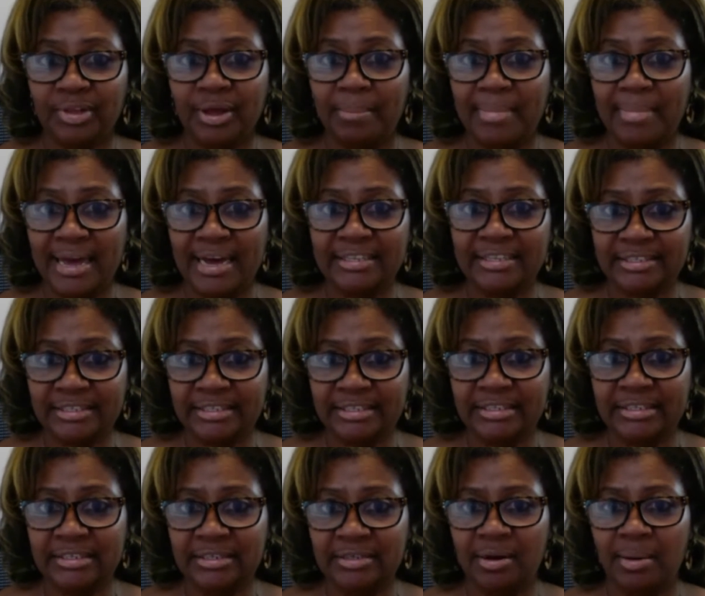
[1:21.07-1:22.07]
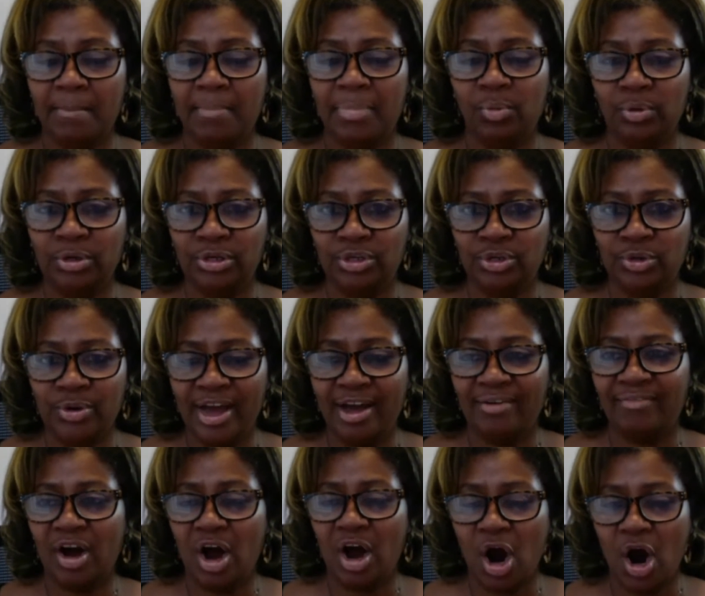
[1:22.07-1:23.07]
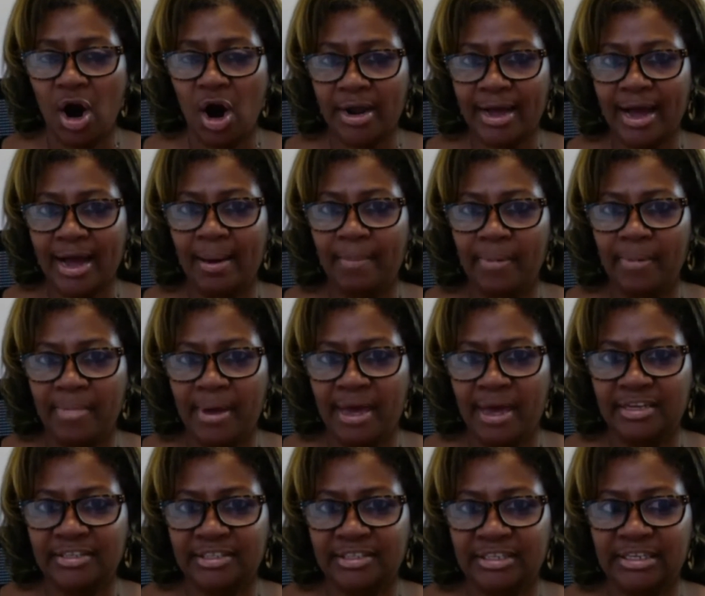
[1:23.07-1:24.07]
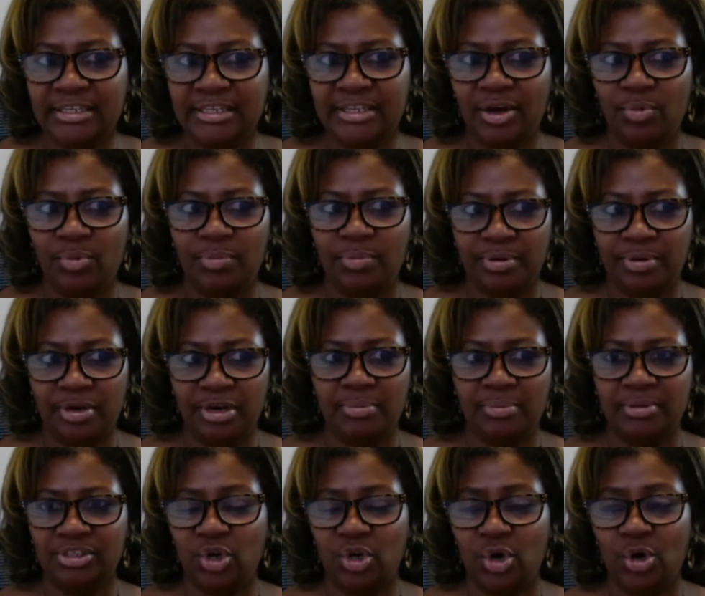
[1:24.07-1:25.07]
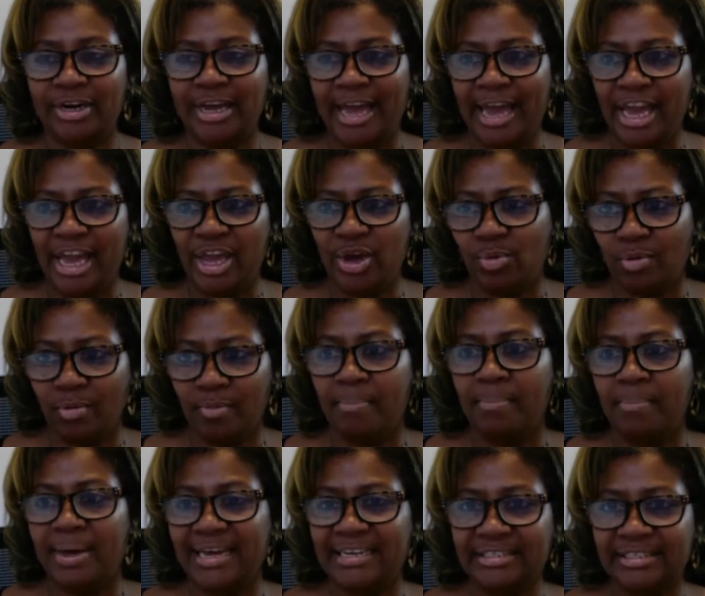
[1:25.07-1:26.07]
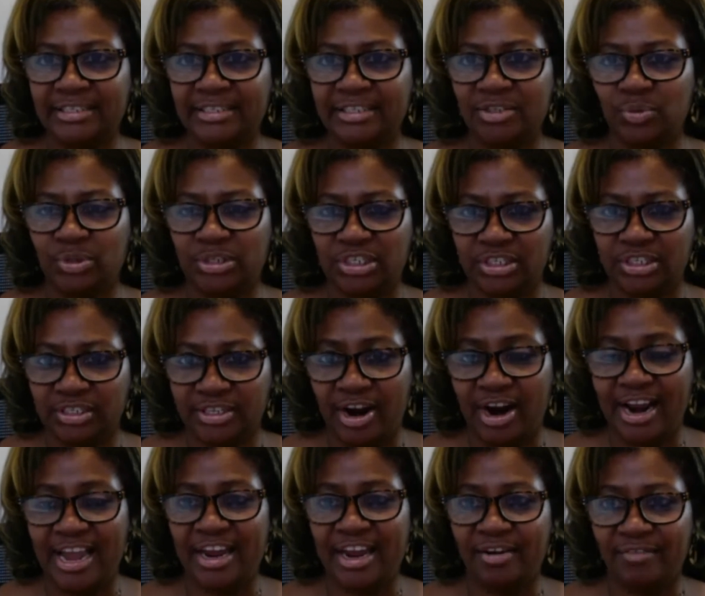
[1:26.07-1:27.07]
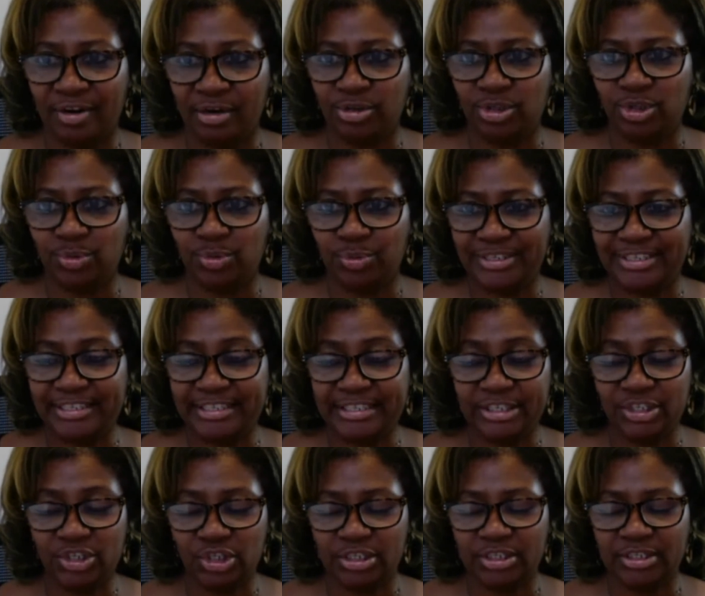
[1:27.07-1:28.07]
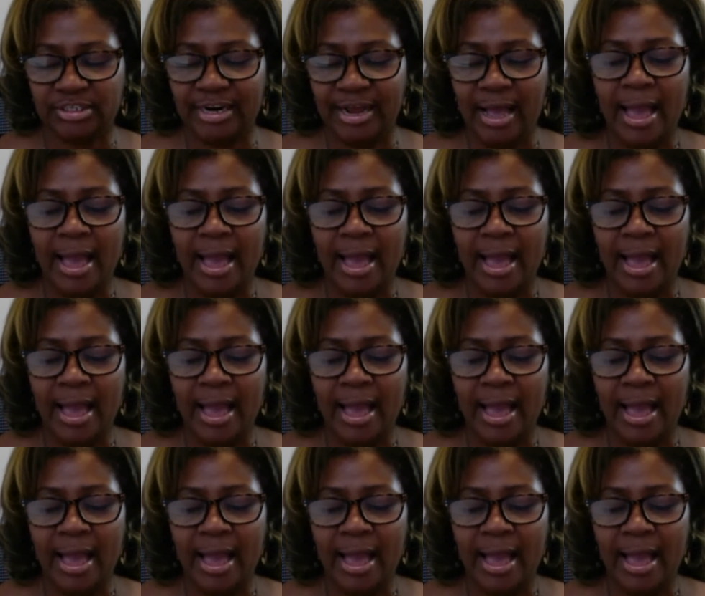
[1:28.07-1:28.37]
magazine, but we do have a hard copy magazine that we publish on an annual basis, which is our anniversary edition.